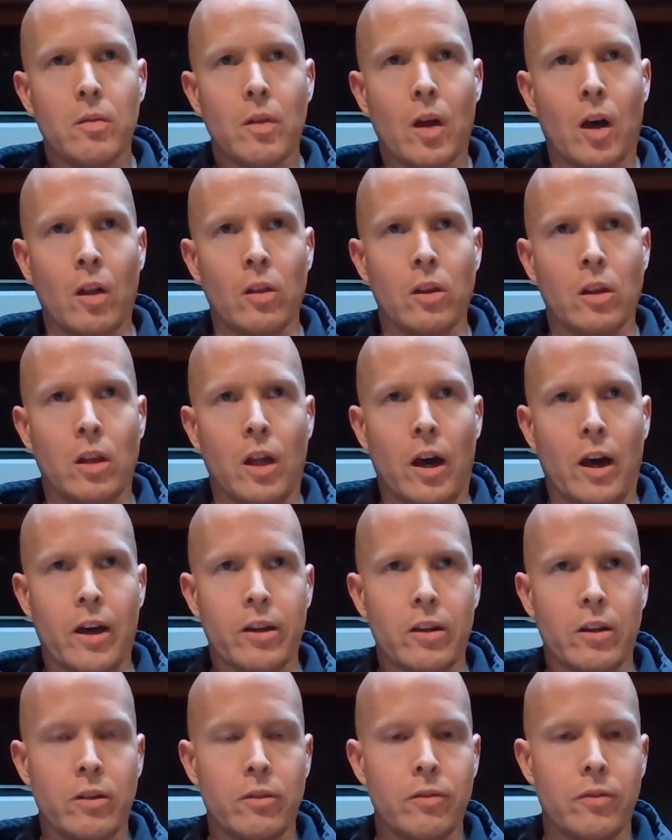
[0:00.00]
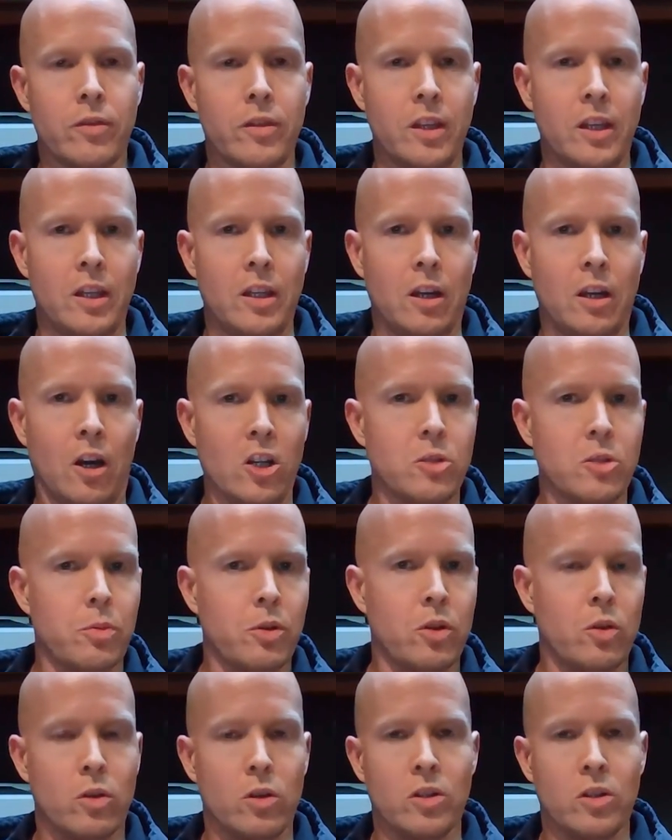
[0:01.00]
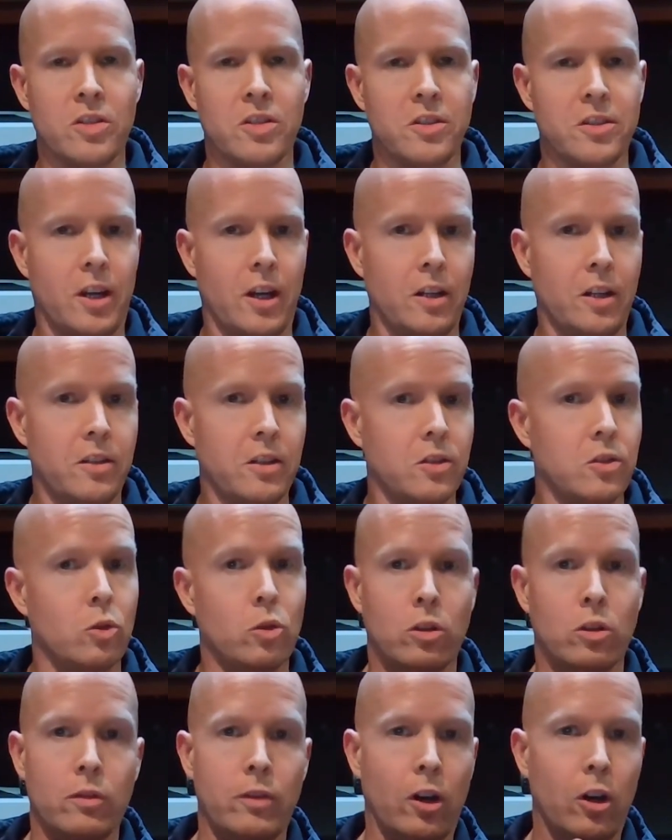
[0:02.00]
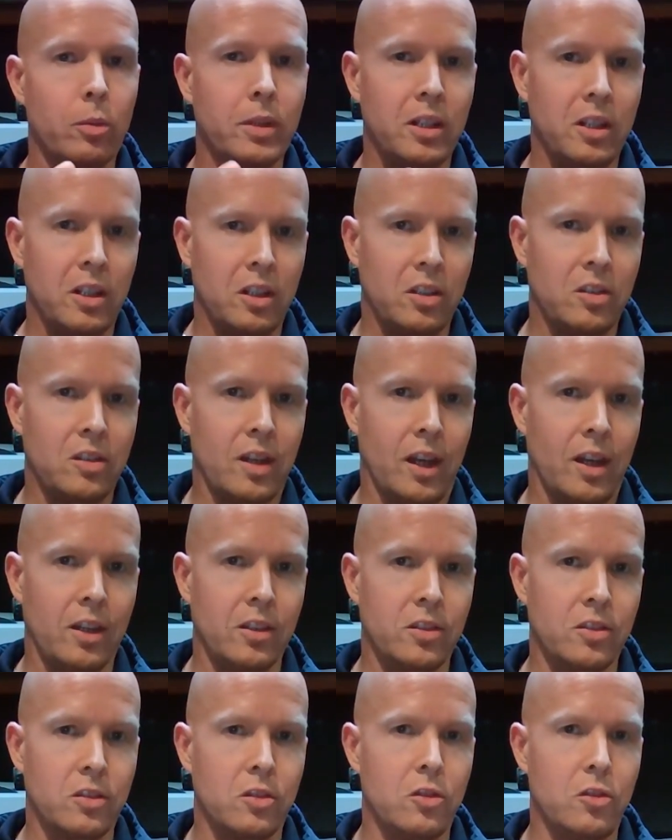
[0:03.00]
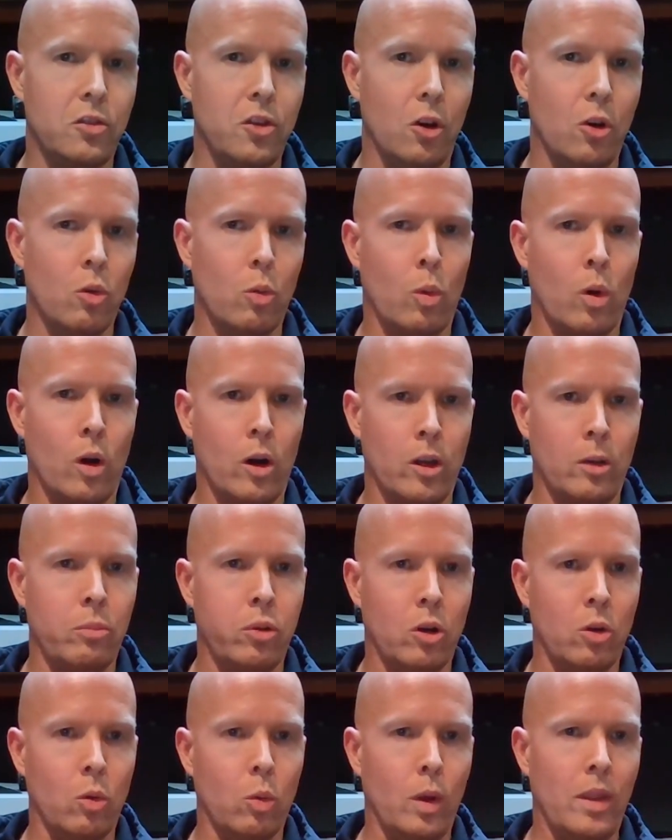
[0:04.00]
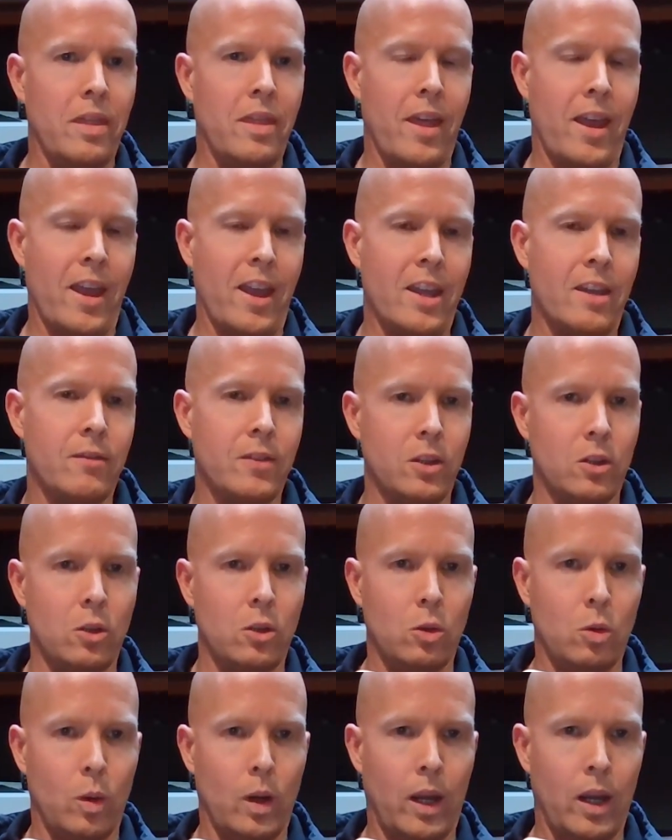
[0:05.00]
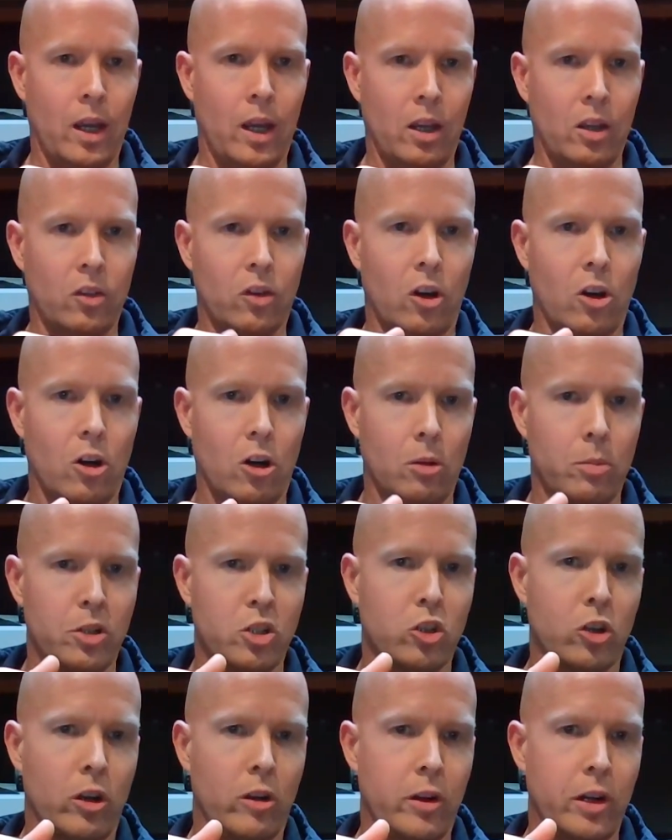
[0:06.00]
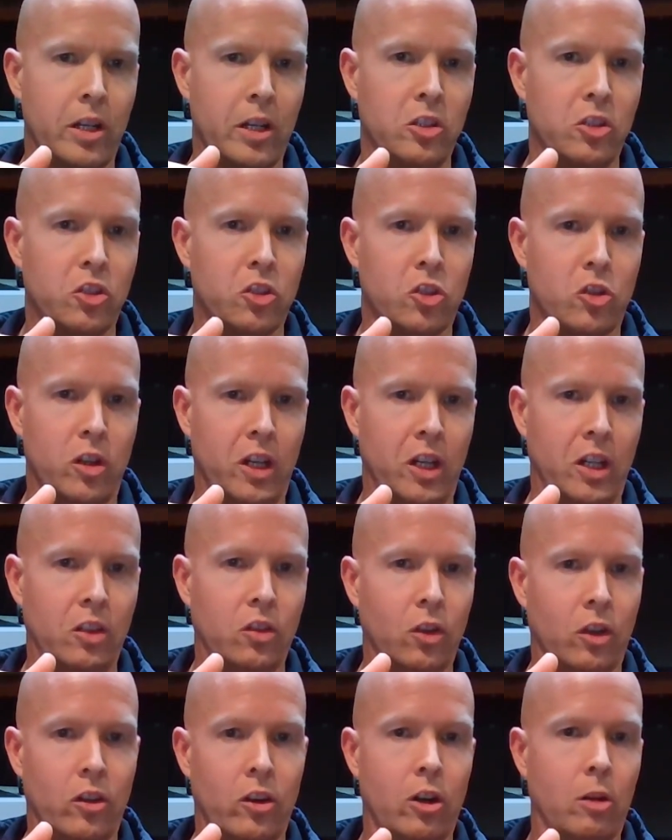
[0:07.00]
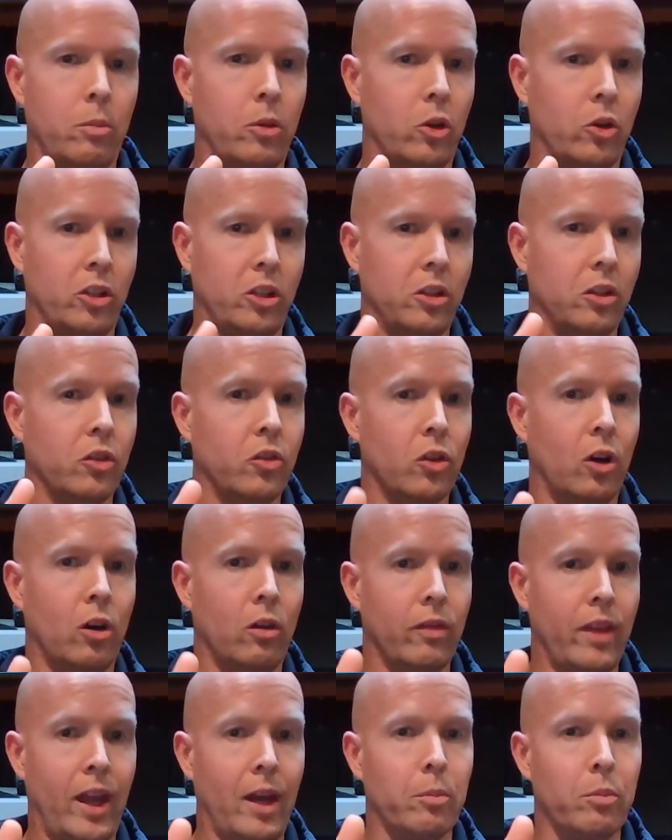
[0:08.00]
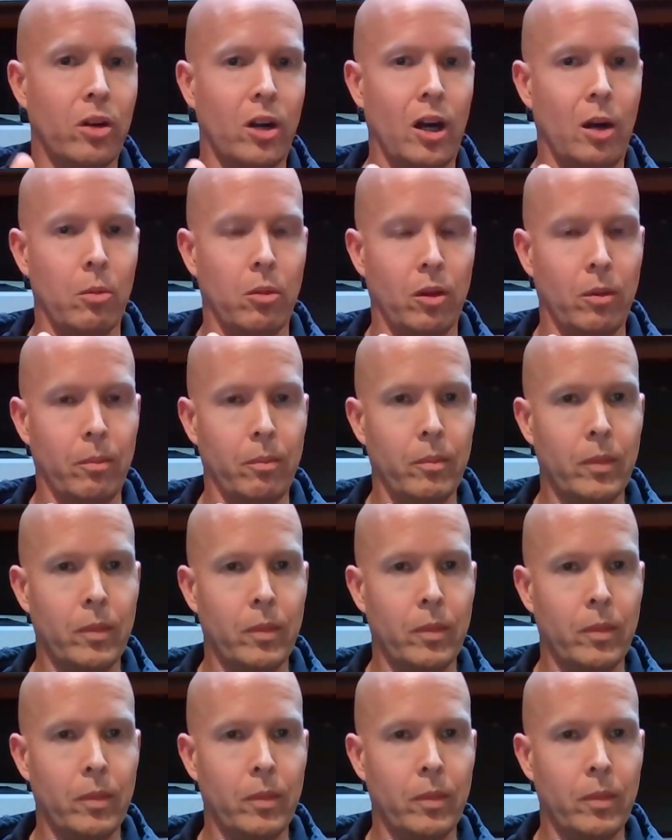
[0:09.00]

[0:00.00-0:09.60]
a lot of the entrepreneurs and scientists who are developing these tests don't want to put what they view as arbitrary constraints on their ability to solve that problem